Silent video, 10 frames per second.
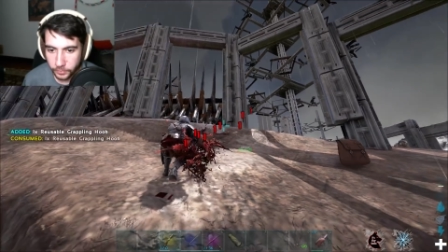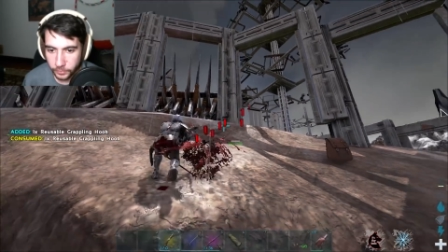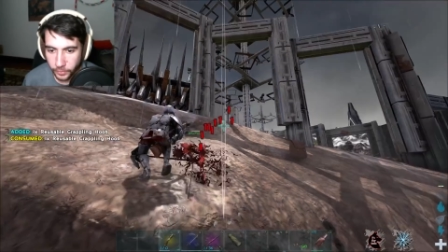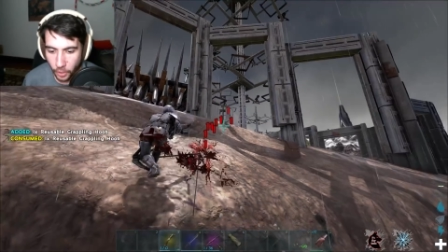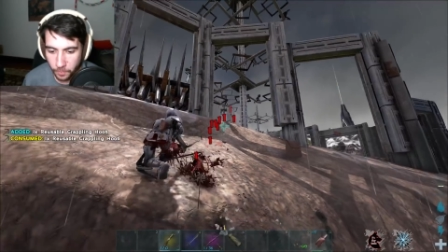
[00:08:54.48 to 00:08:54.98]

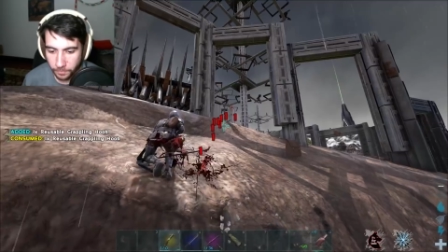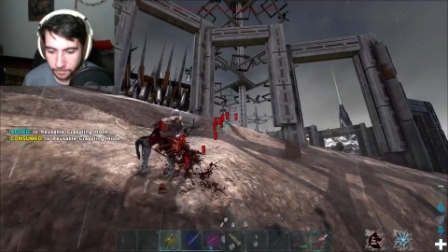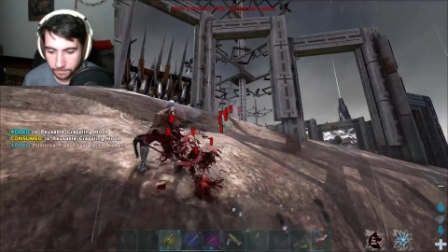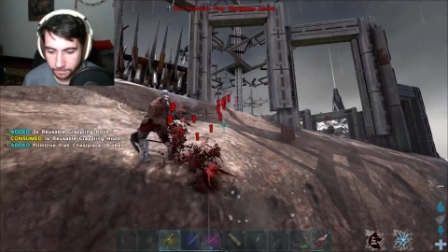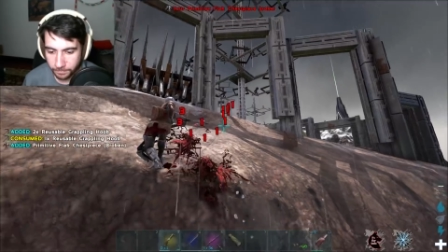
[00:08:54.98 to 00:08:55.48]
Nope.
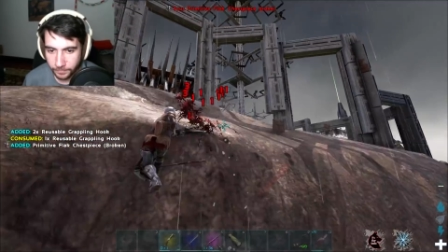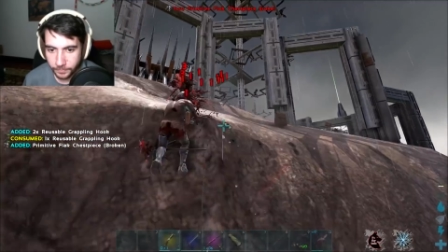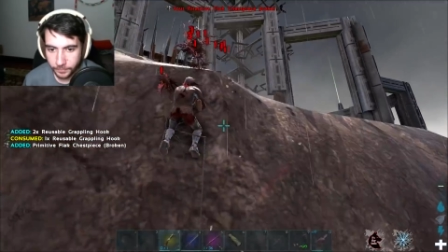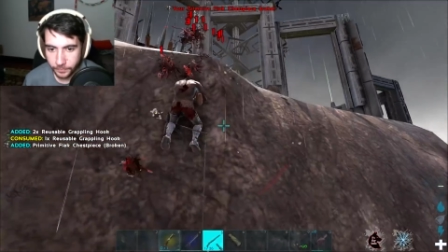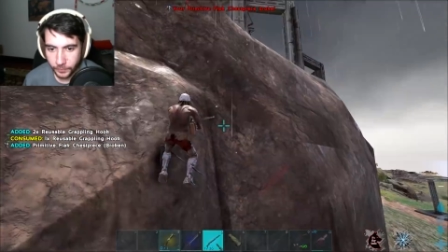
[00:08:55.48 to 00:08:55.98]

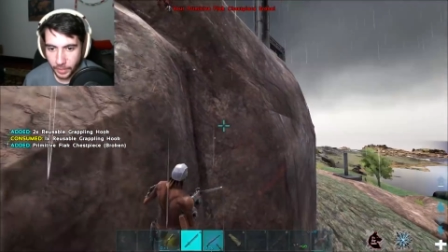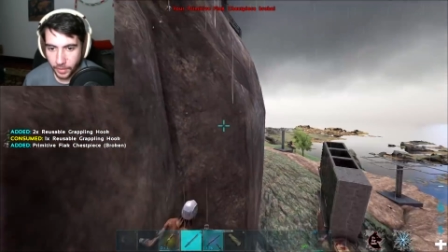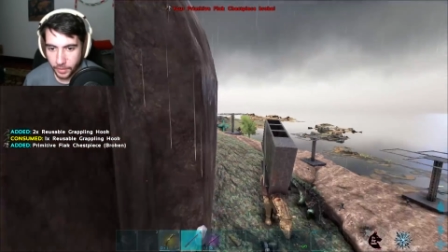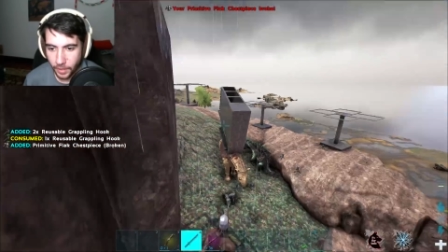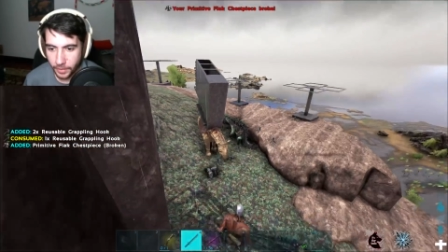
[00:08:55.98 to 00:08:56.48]
I
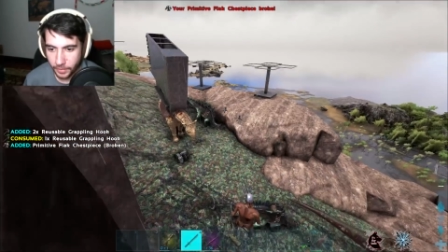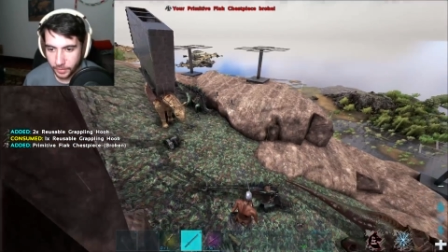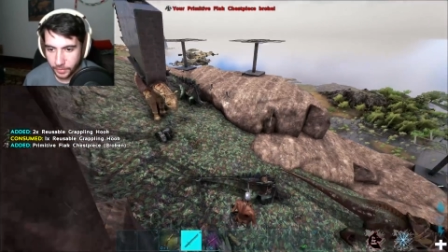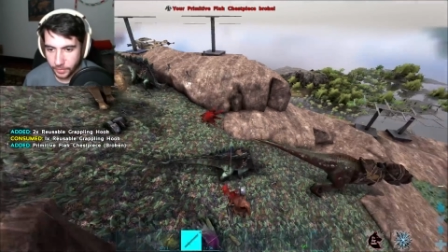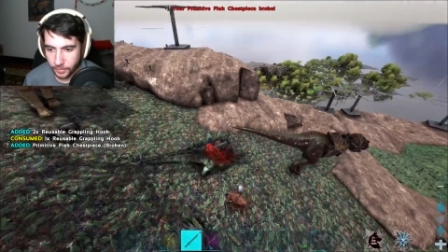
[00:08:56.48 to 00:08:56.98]
gotta cut it.
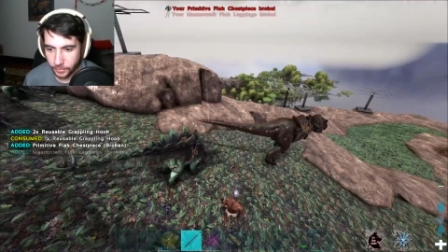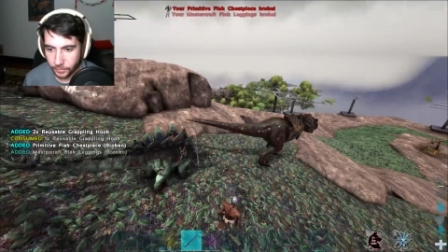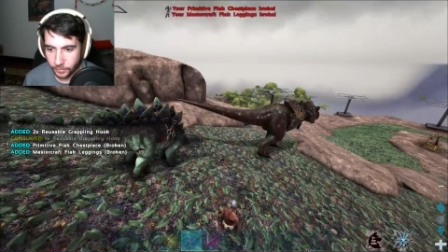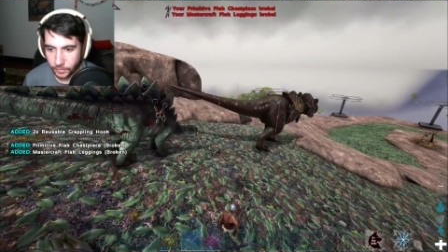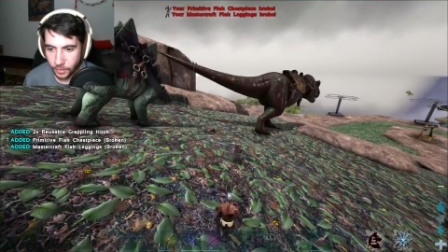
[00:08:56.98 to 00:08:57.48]

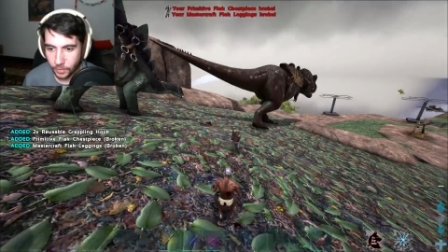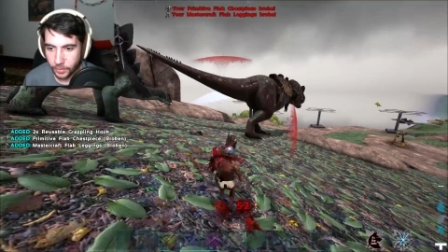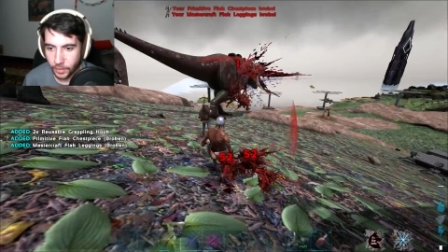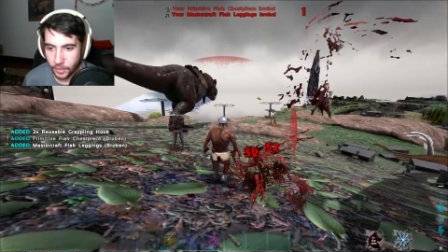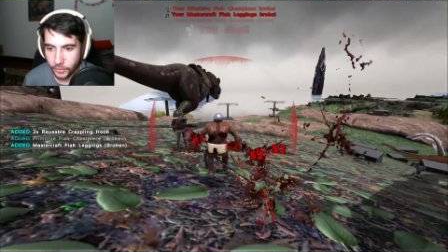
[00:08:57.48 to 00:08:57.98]
Oh
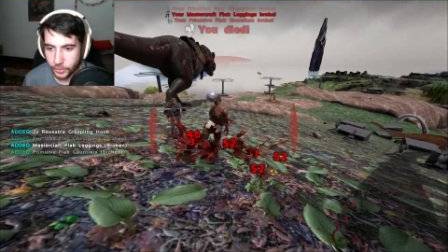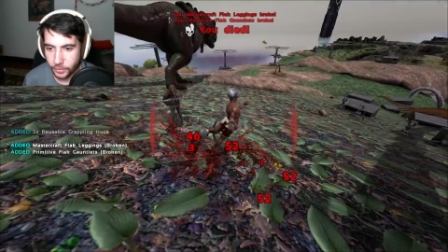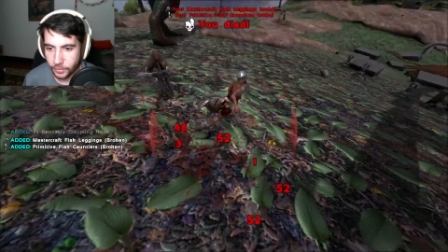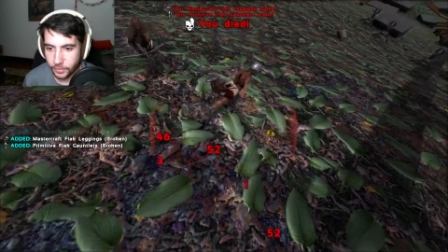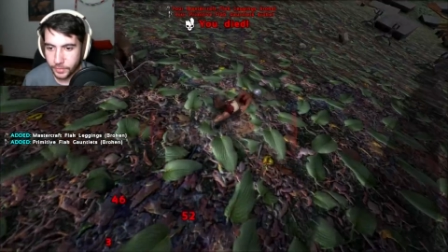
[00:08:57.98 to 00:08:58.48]
gosh.
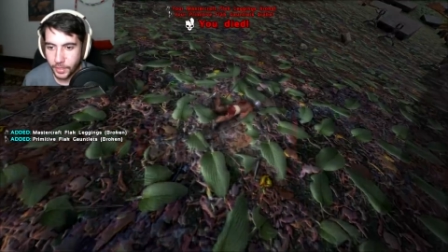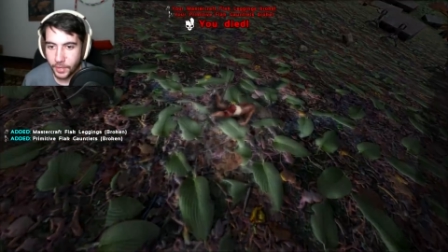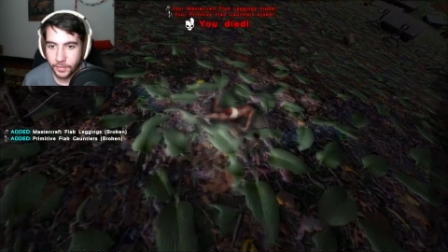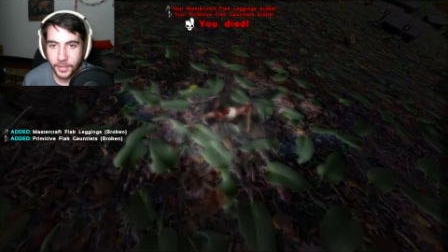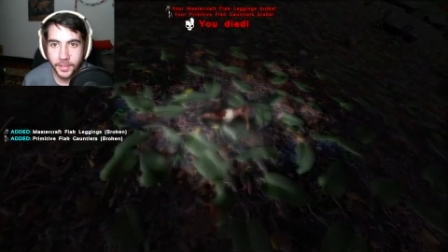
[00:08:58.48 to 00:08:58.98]

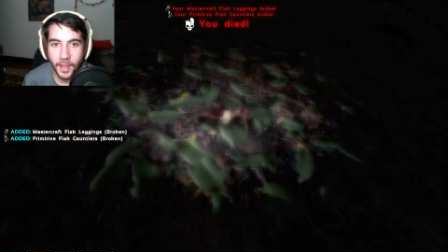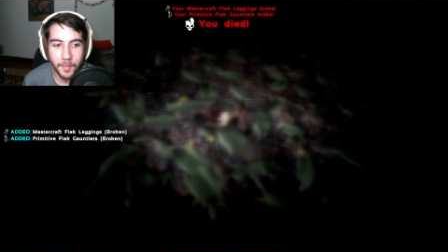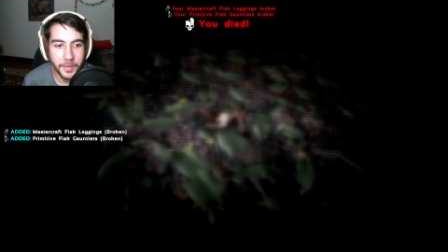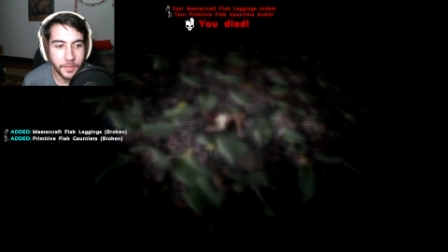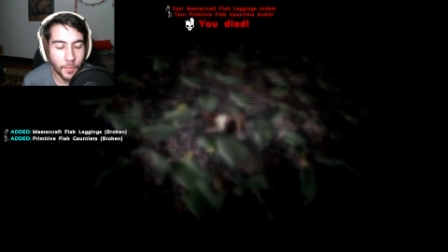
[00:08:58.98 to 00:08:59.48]
Dang, they got
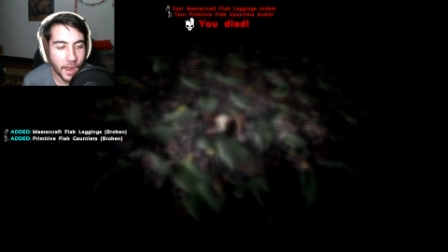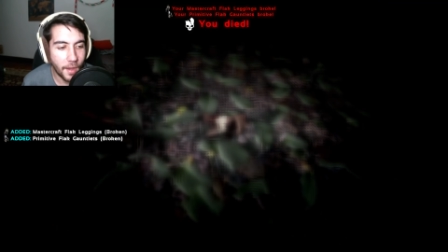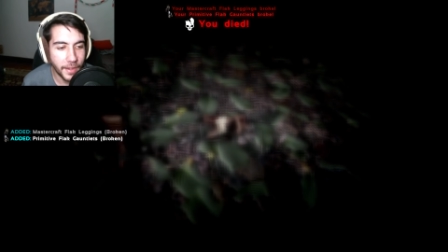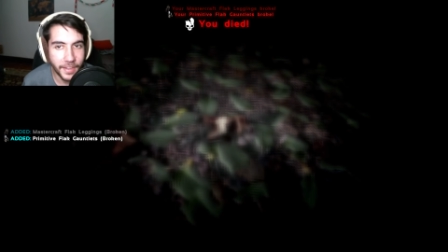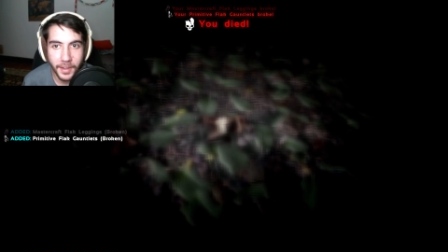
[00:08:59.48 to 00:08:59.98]
me. Wow,
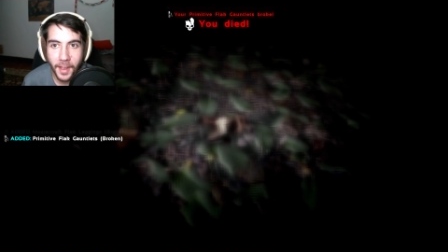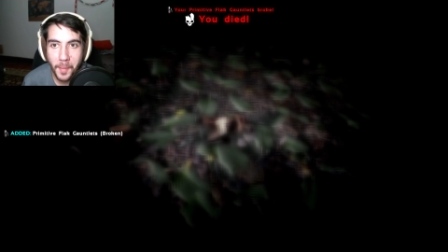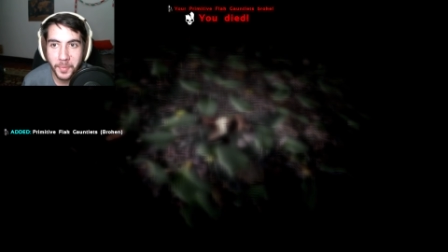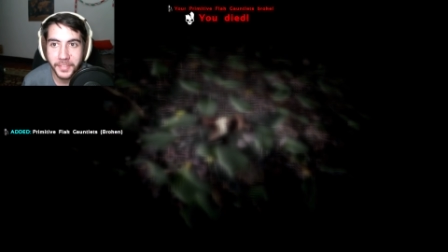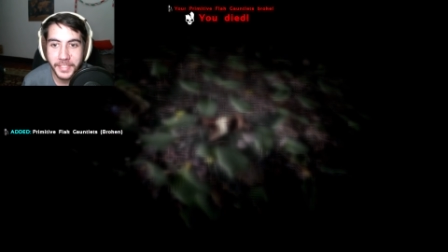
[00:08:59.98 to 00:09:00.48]
I
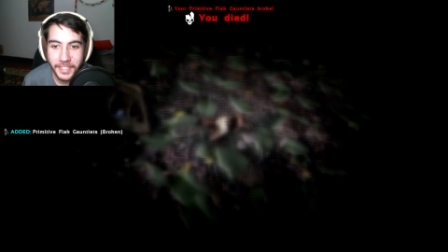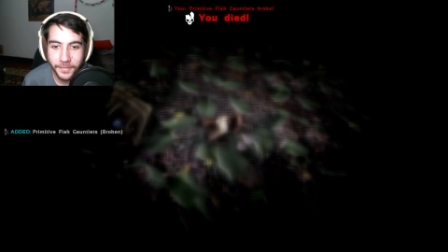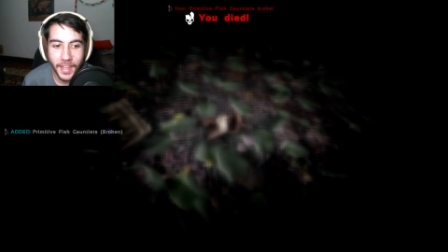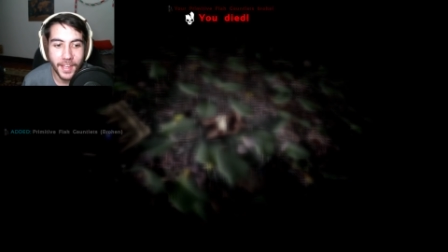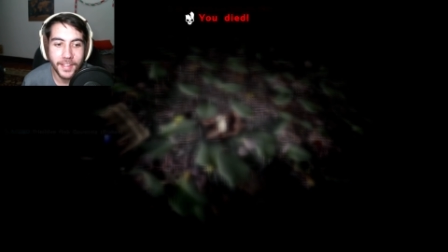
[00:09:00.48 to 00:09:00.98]
cannot believe
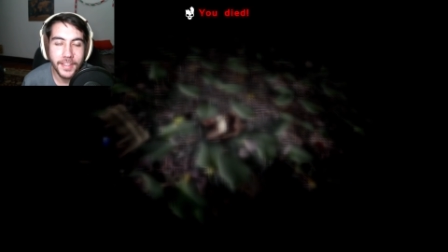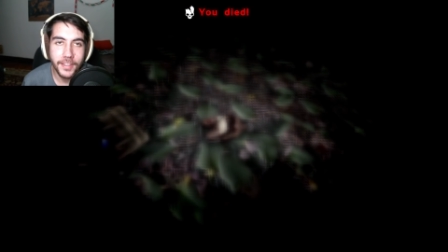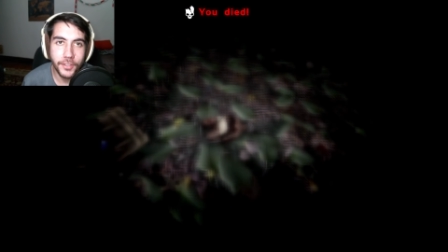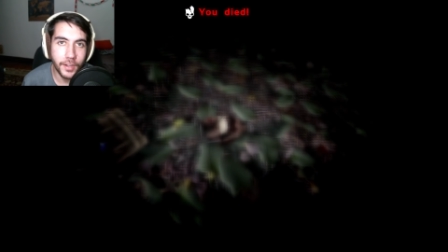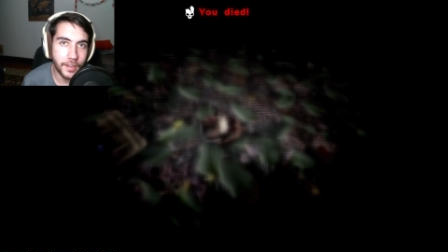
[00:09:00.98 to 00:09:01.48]
that.
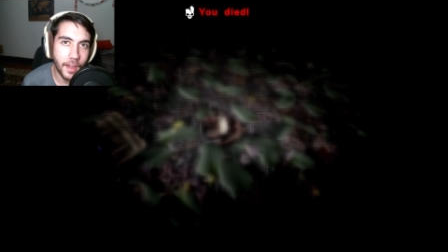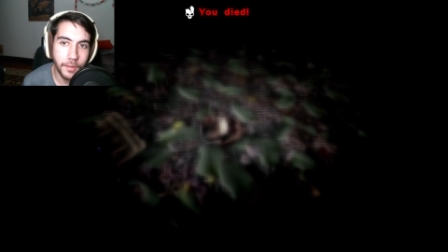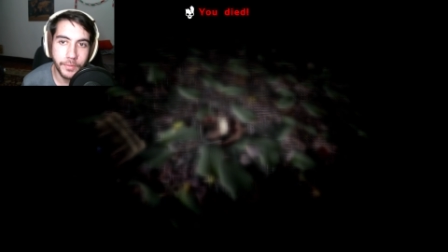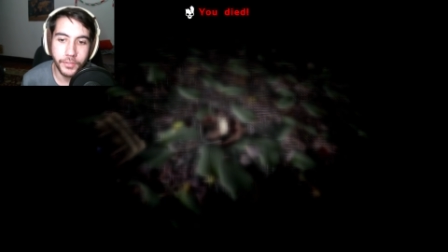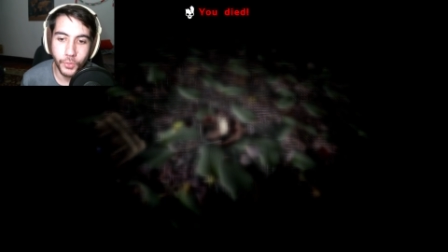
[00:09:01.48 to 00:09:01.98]
You gotta cut it
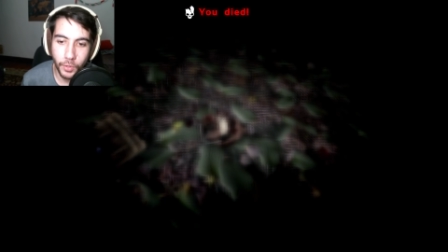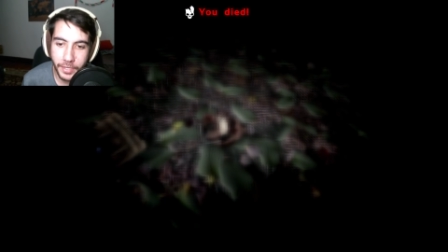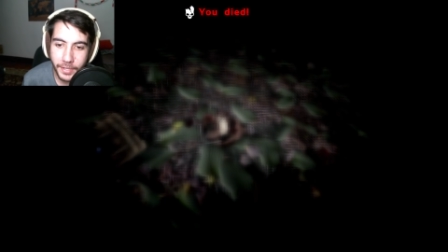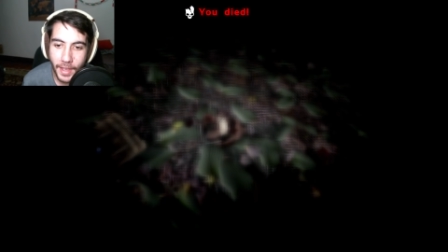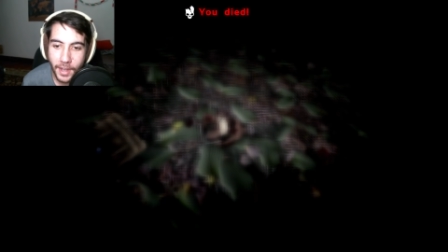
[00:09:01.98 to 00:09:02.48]
with a sword to
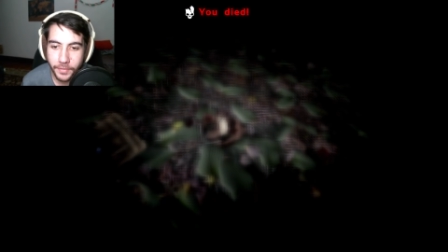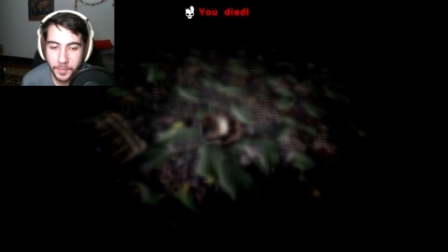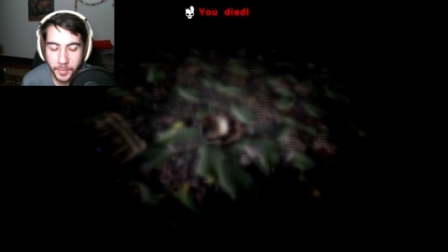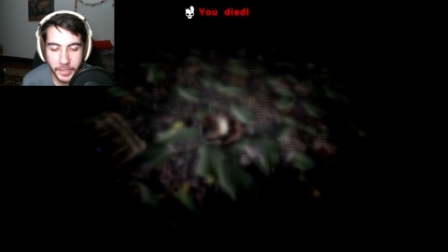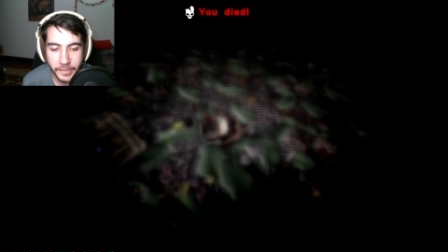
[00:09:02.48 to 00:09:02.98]
get out of
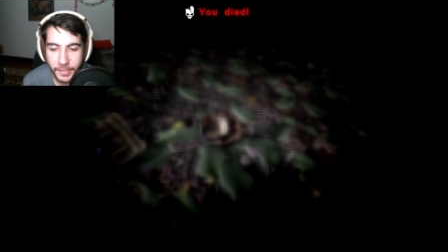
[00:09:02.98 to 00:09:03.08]
it, but